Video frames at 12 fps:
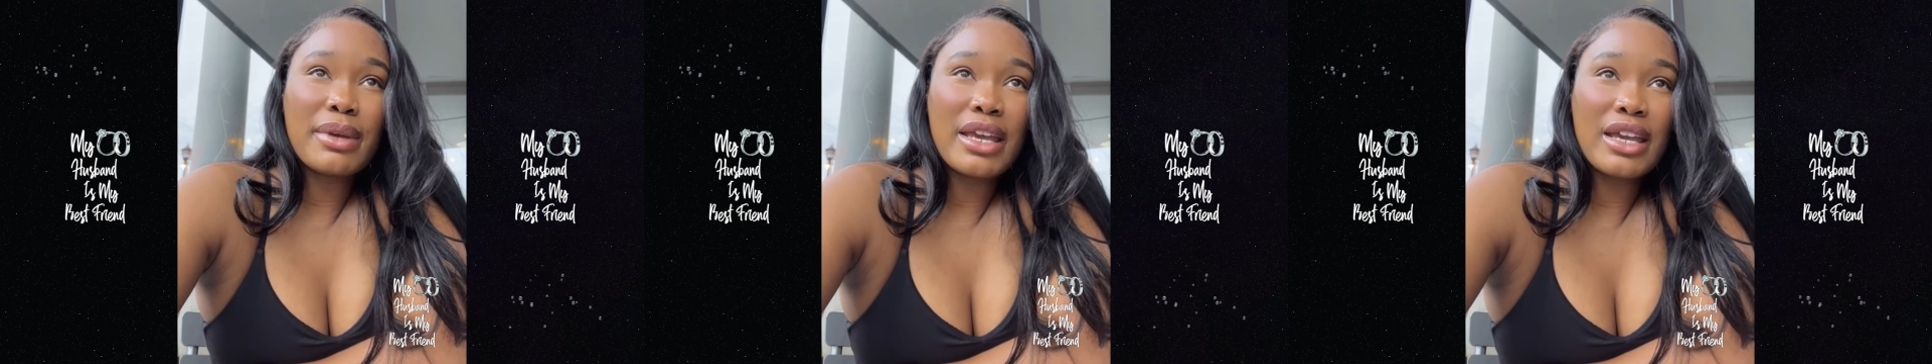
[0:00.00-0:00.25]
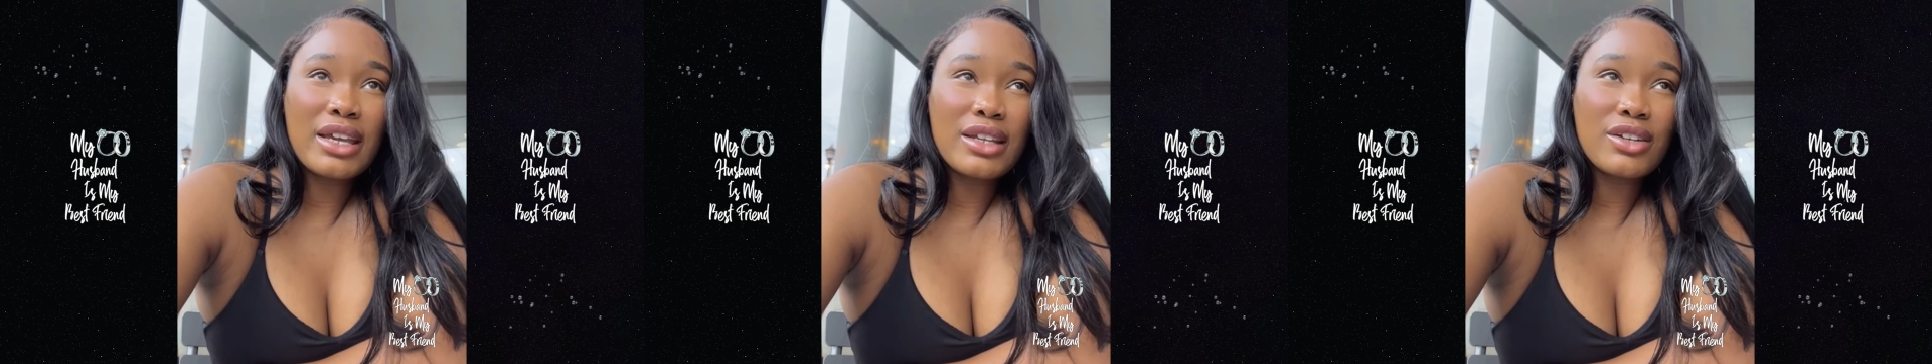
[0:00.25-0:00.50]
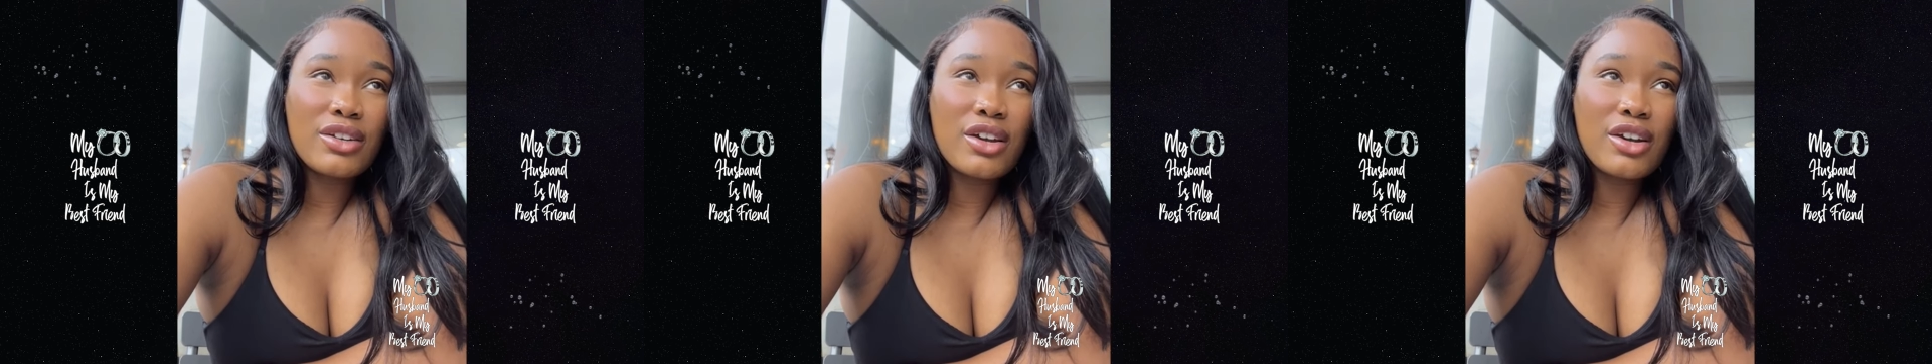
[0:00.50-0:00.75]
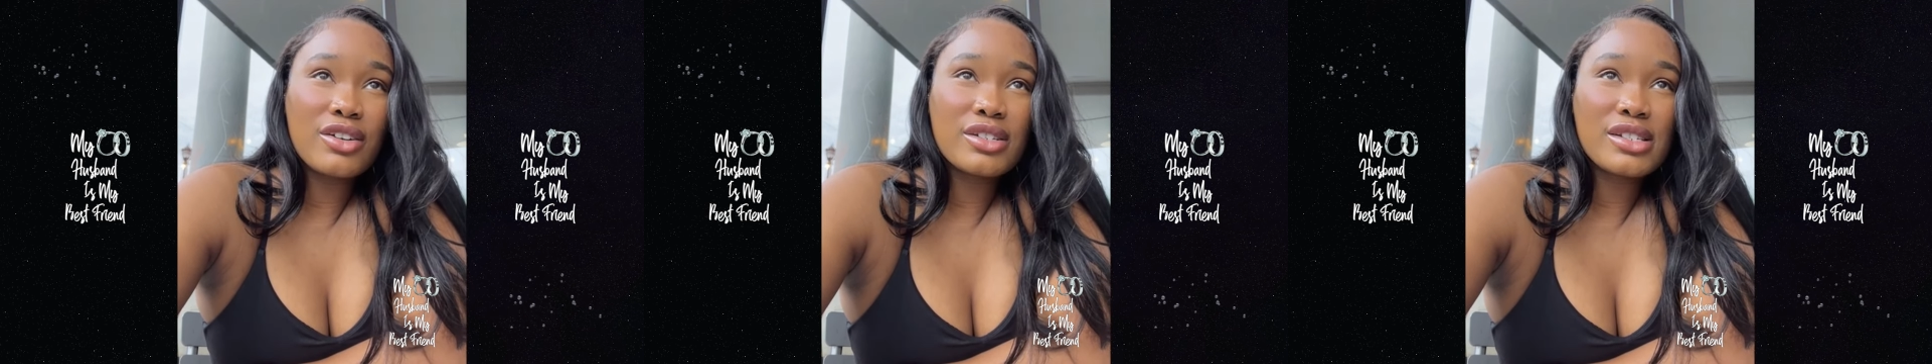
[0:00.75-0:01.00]
pain and
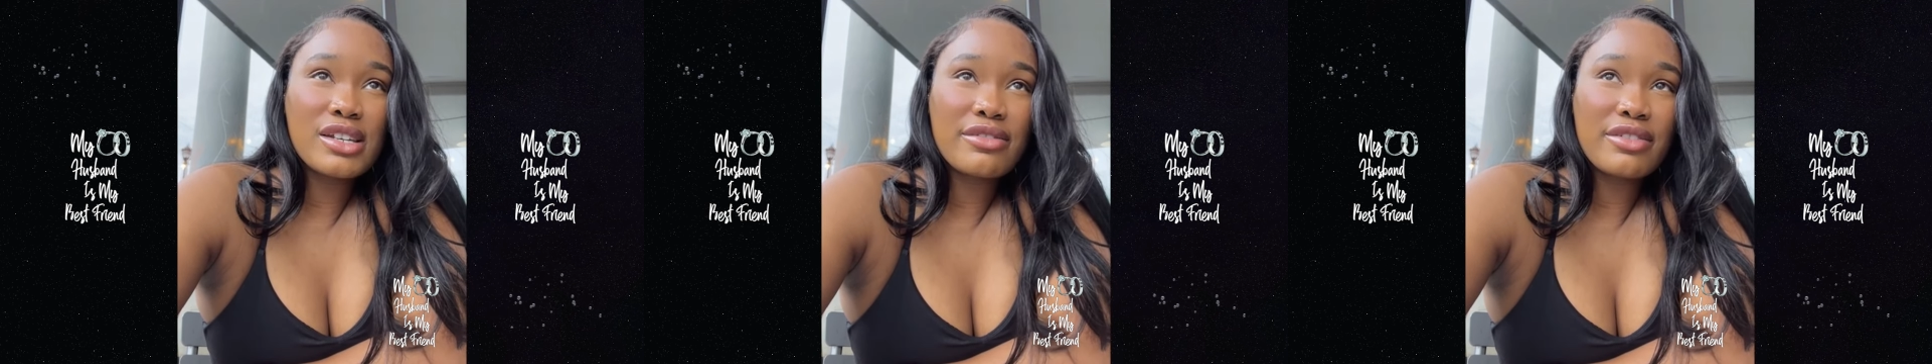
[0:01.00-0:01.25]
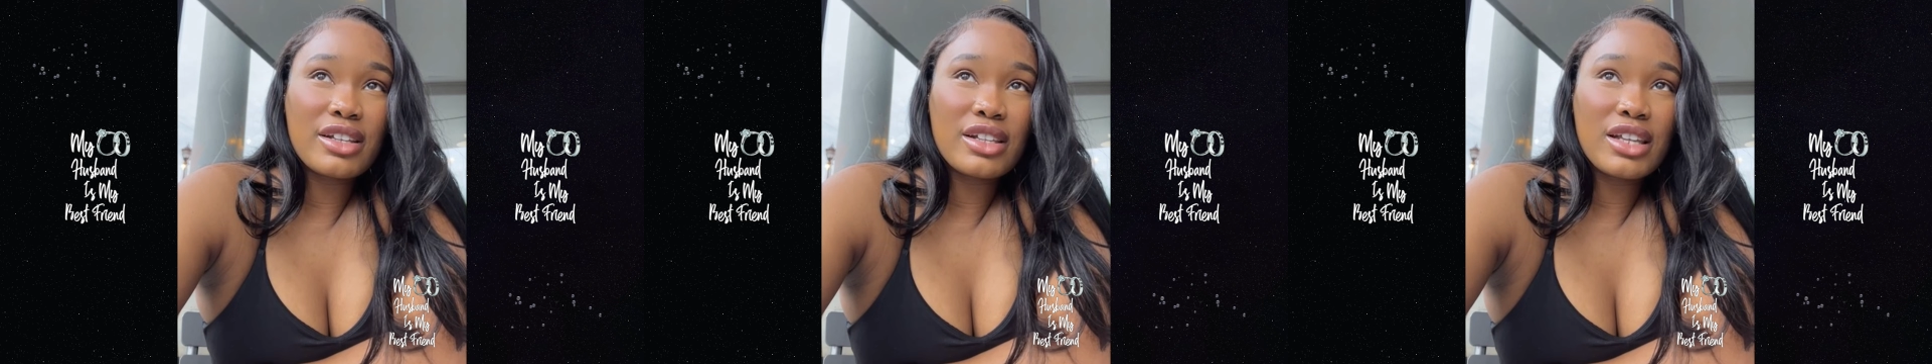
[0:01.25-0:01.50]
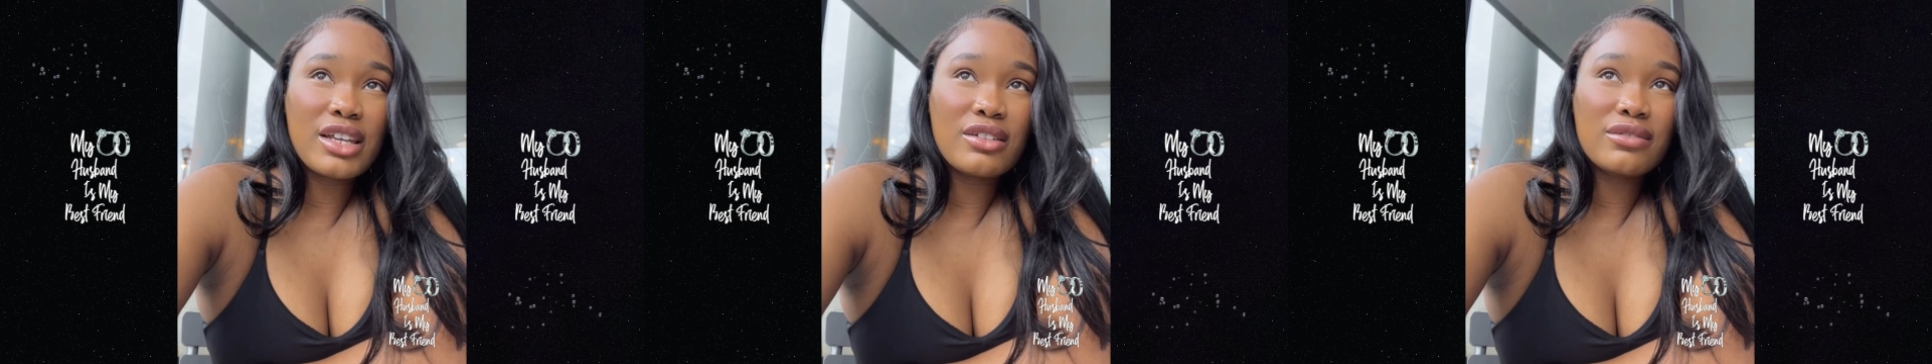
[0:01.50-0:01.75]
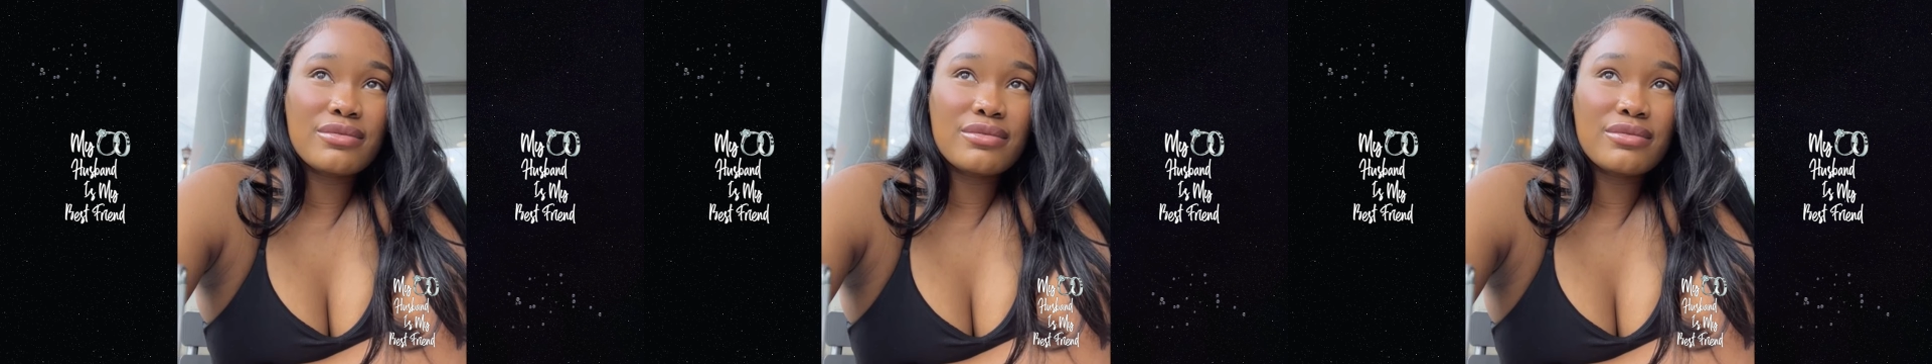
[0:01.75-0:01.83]
hurt differently,